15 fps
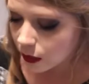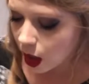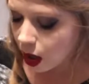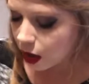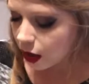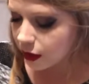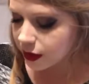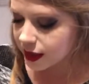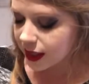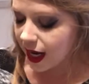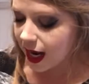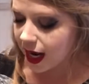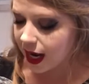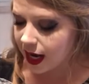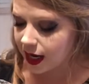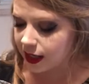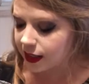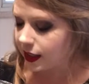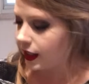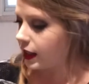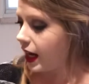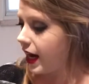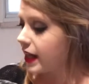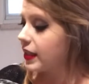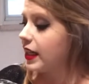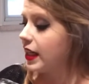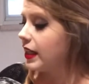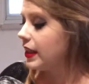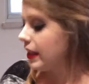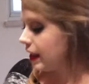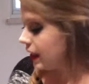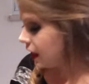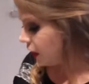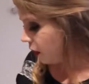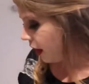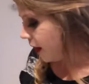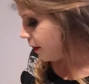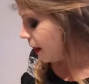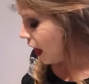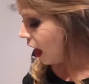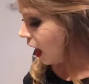our own state in 1863,